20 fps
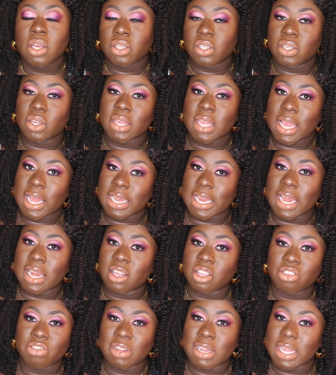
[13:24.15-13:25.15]
So yeah, that
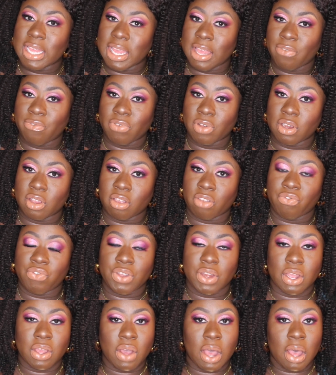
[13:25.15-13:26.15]
is really it for this
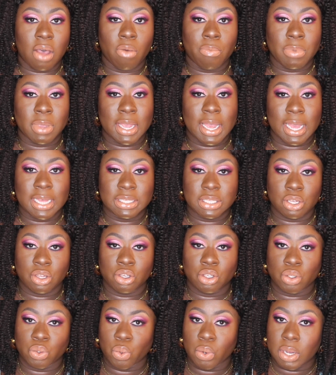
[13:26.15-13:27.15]
video. I hope you guys
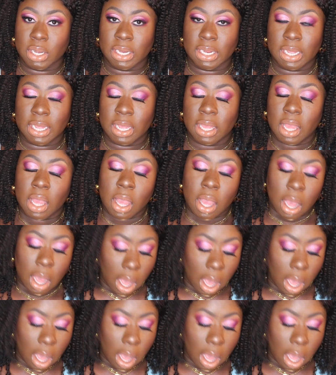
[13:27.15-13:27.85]
enjoyed it.